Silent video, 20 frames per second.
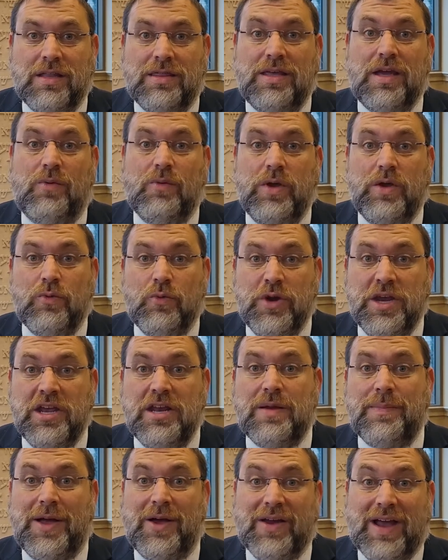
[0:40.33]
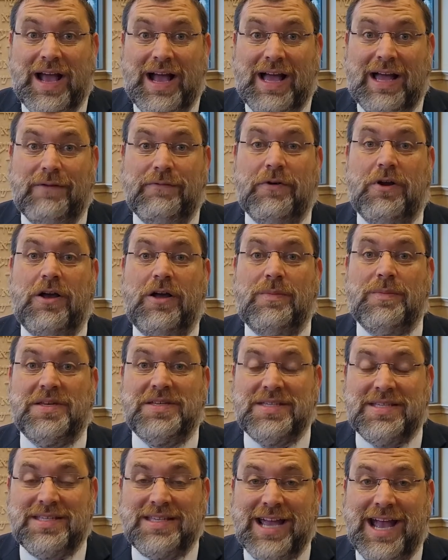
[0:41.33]
that we read about Avraham
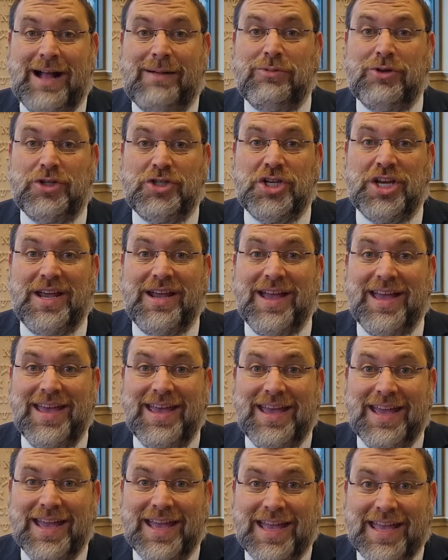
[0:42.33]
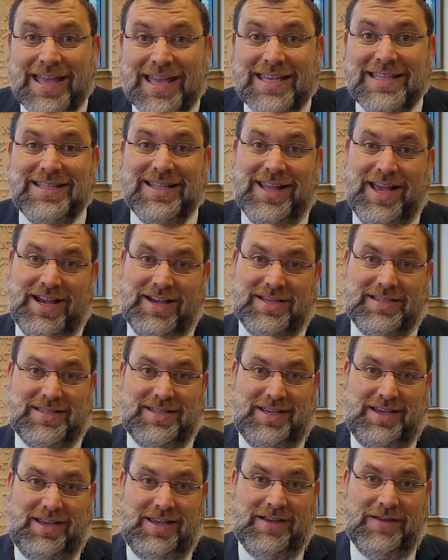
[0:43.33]
establishing his
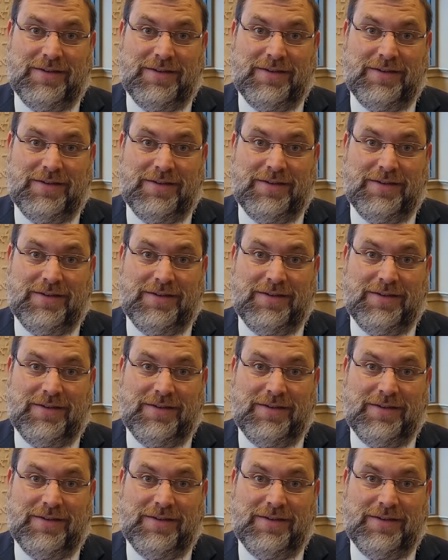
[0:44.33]
legacy.